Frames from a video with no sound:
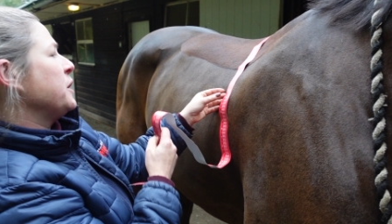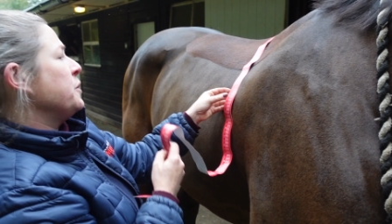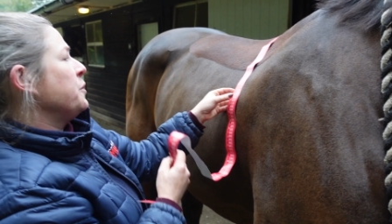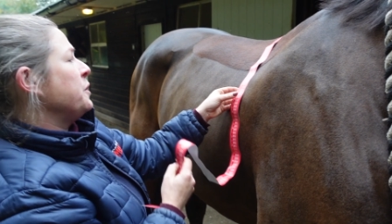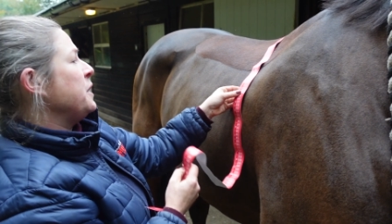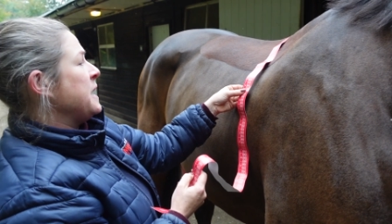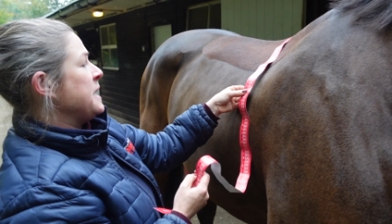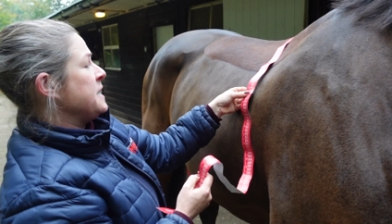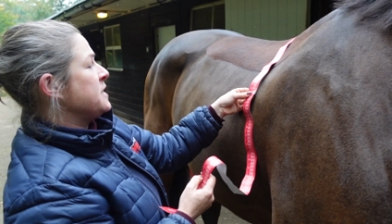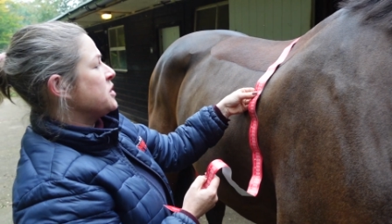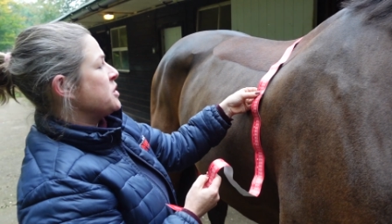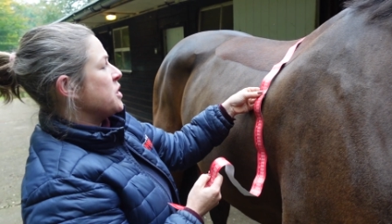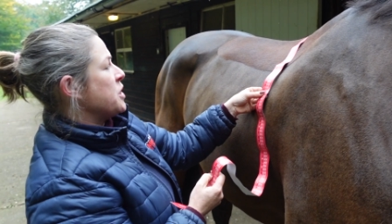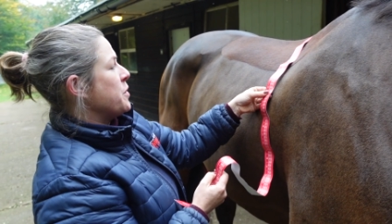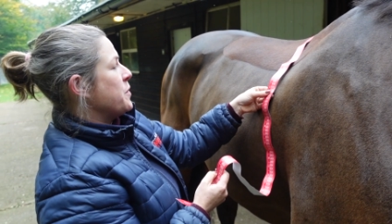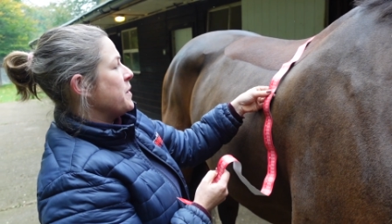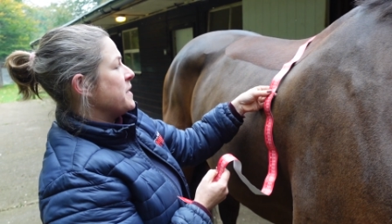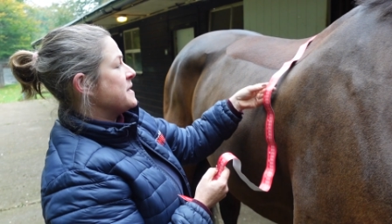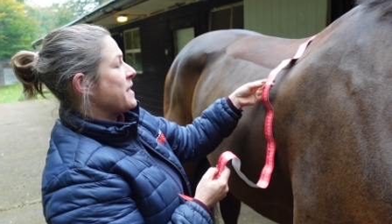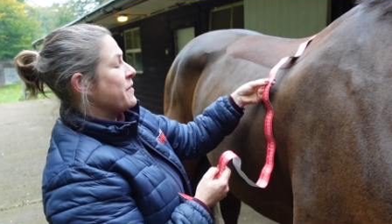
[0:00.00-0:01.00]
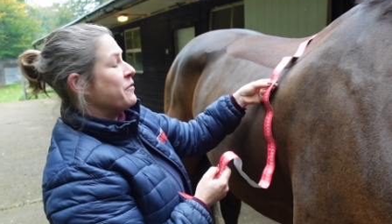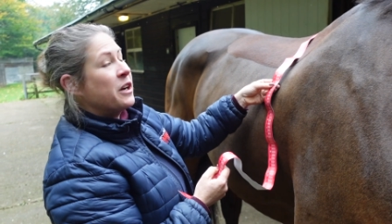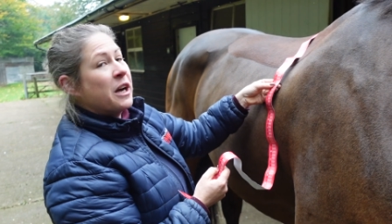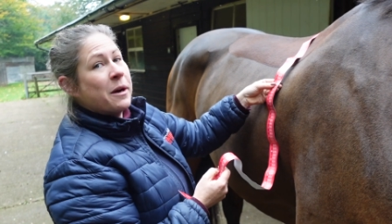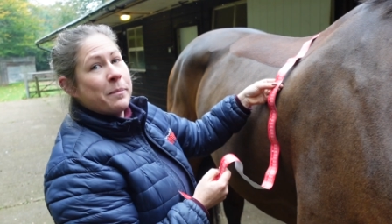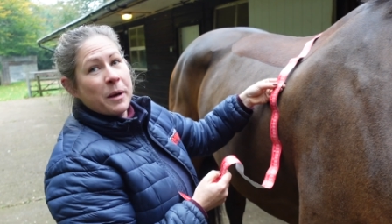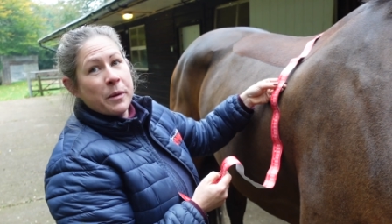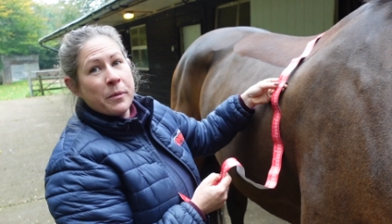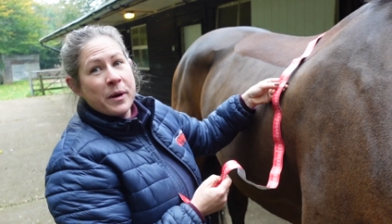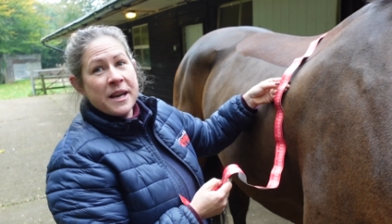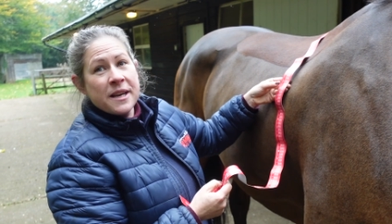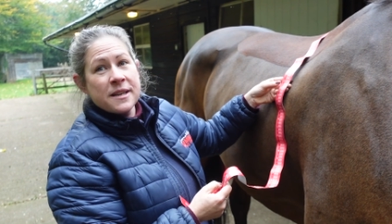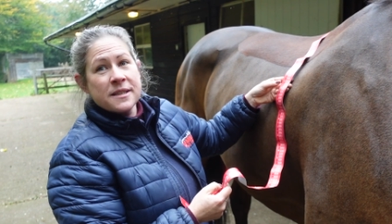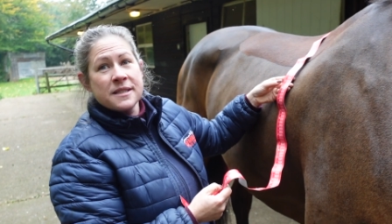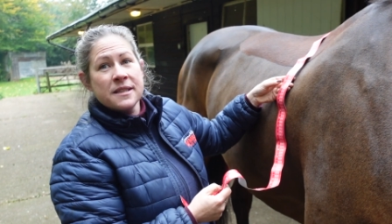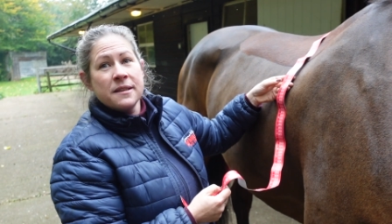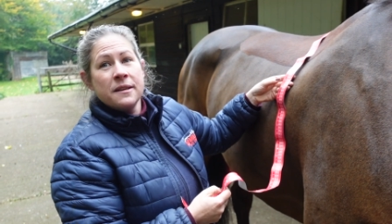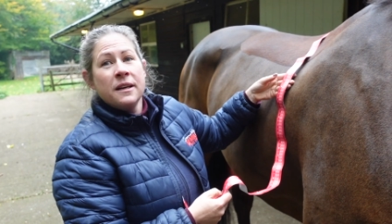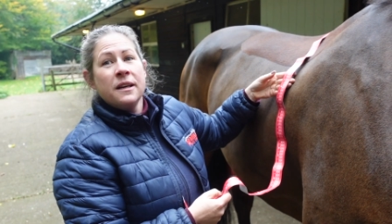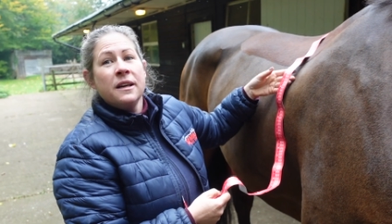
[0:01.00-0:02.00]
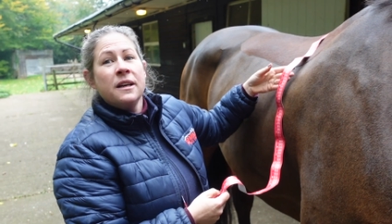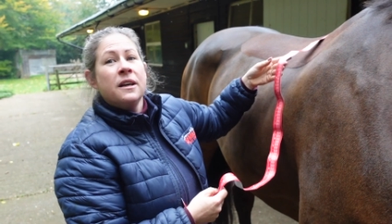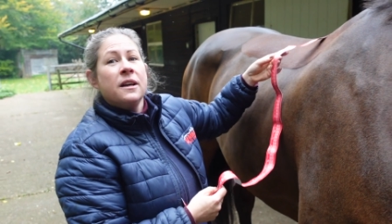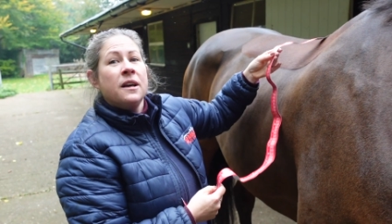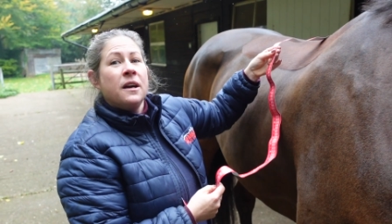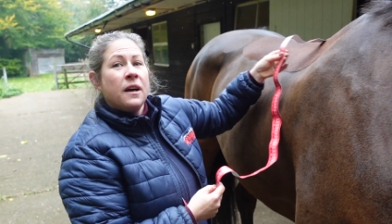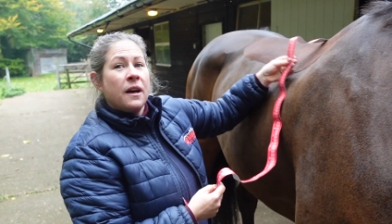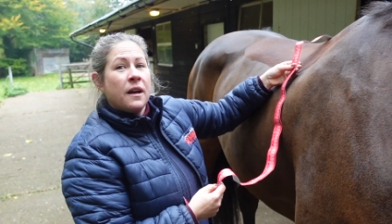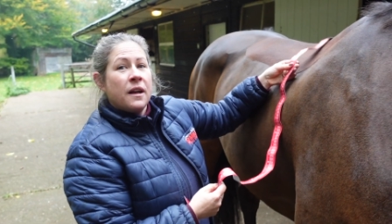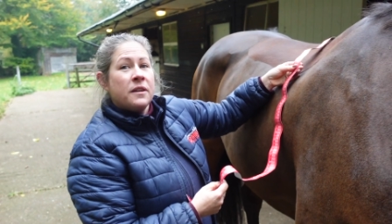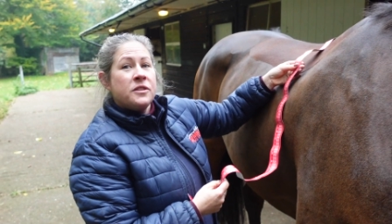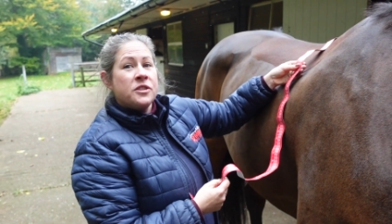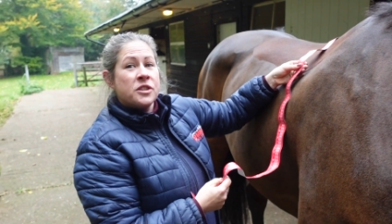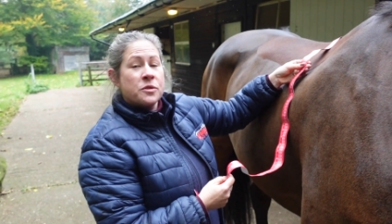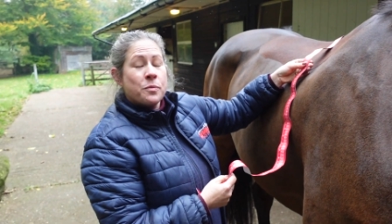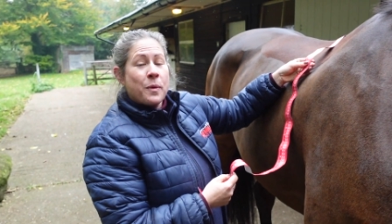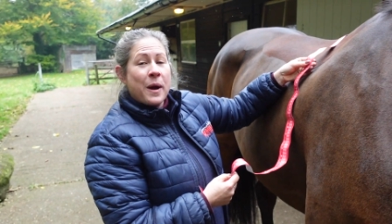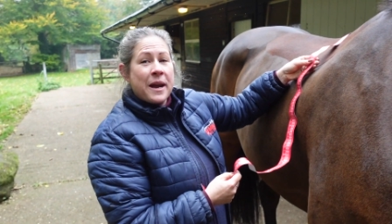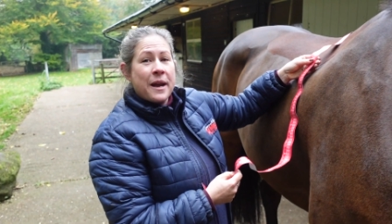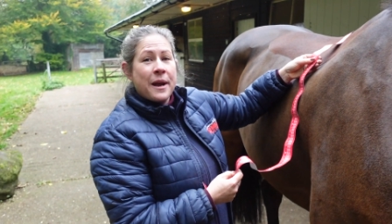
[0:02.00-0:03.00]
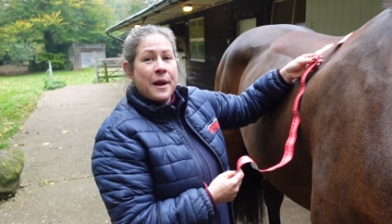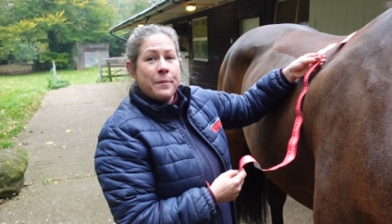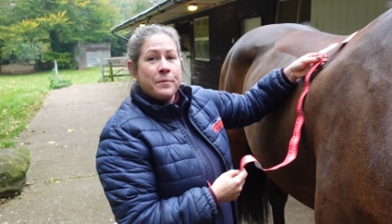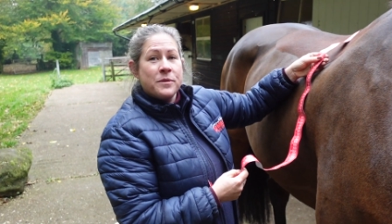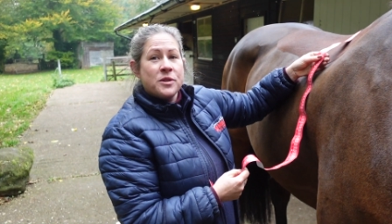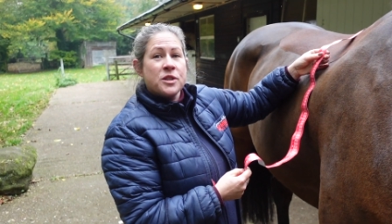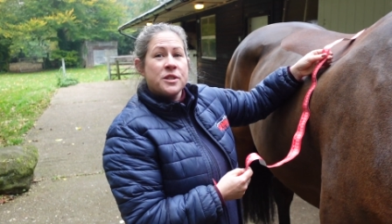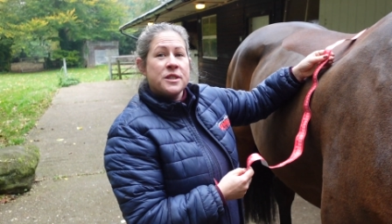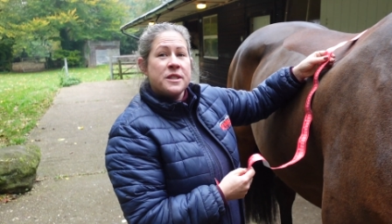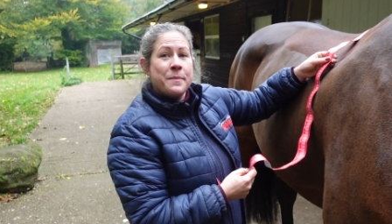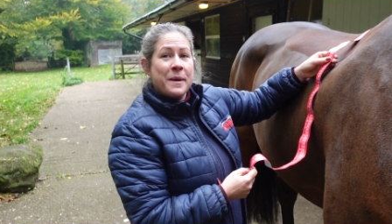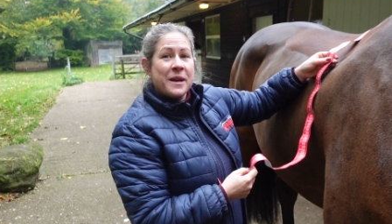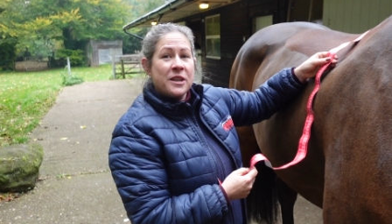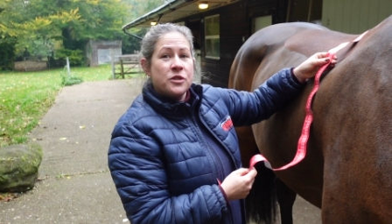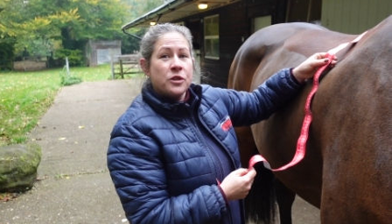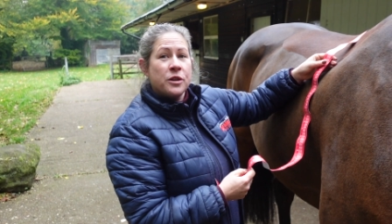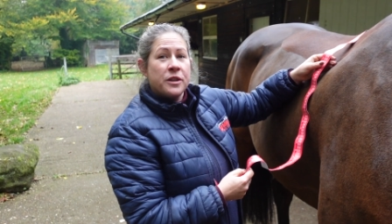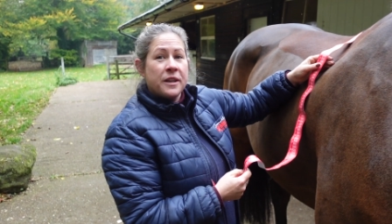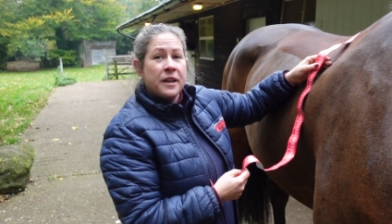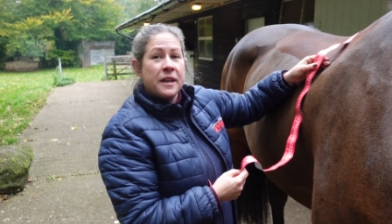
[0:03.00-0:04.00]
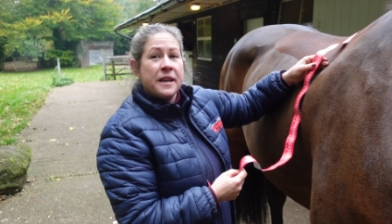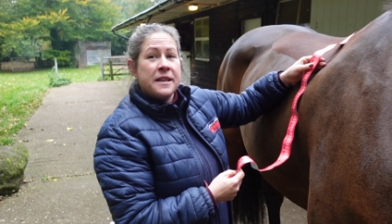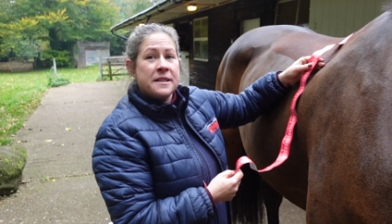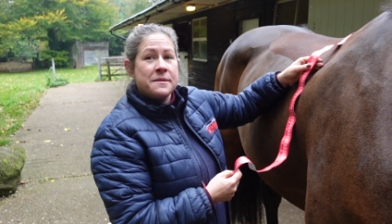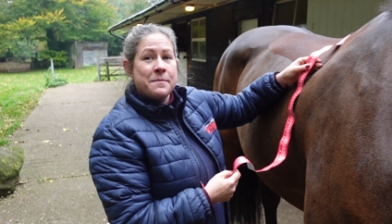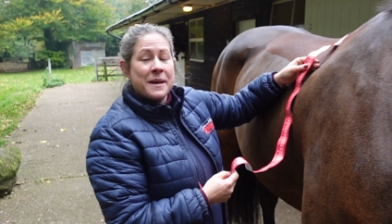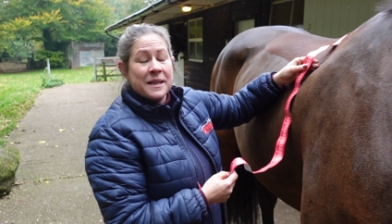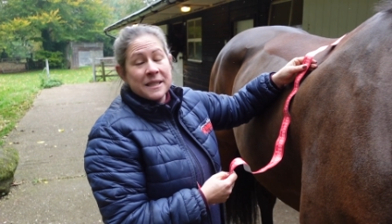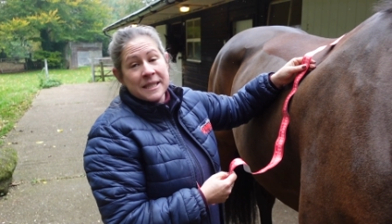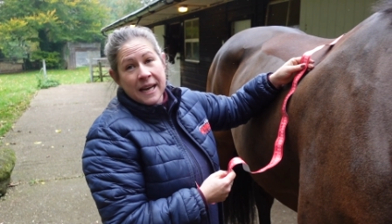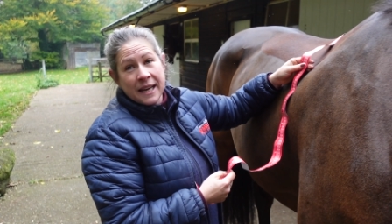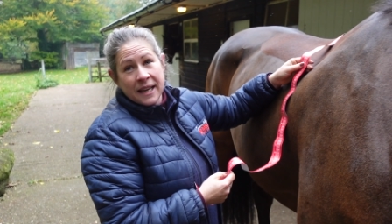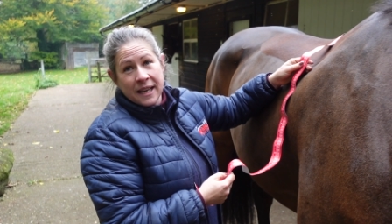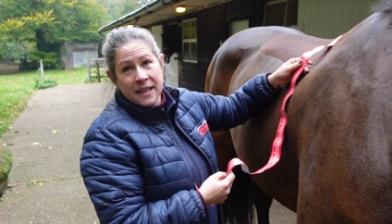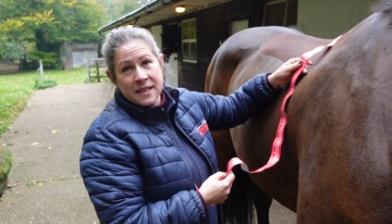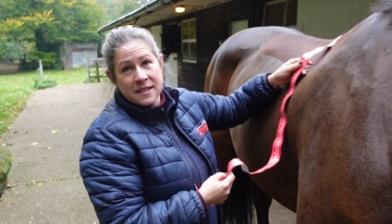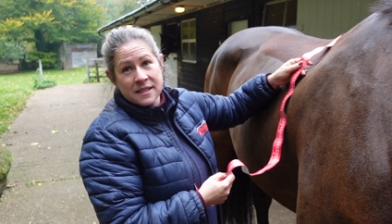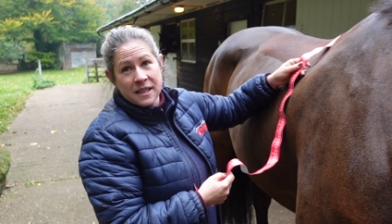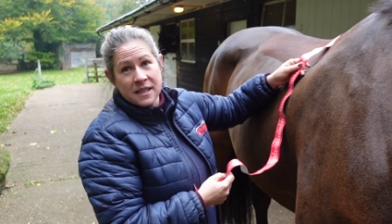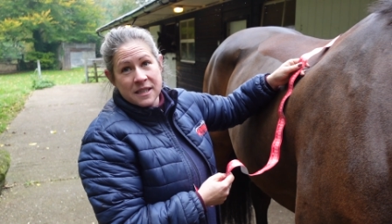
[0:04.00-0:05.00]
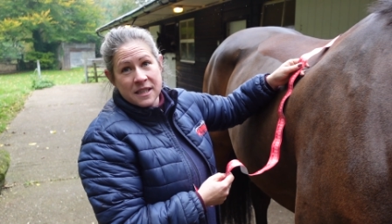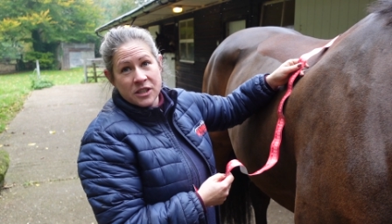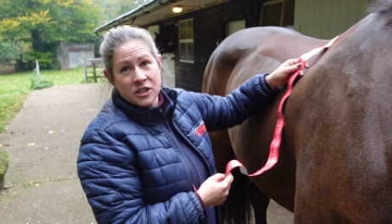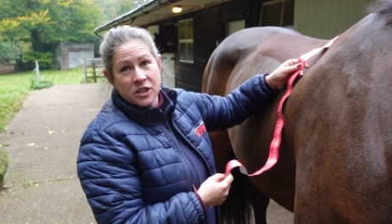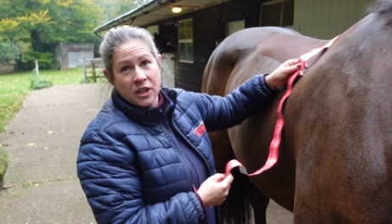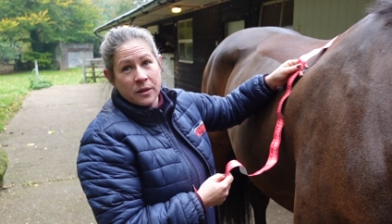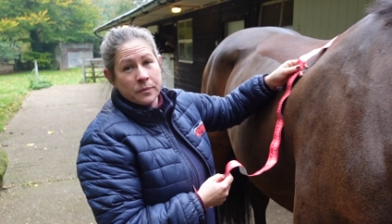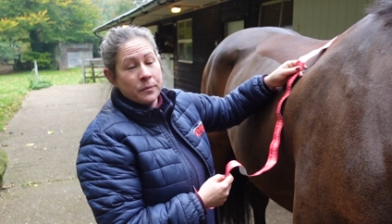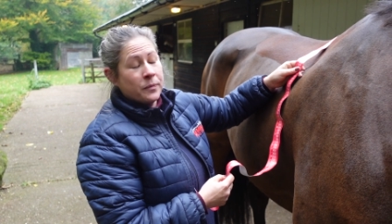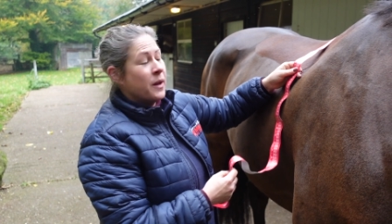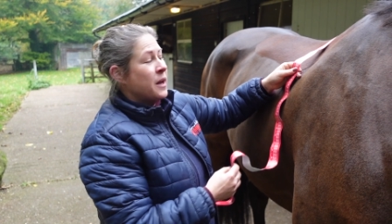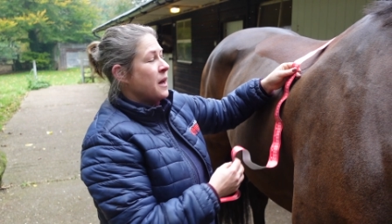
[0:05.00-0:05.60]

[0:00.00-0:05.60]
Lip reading: you need to do is every couple of weeks, just weigh him just to make sure that he's maintaining his condition.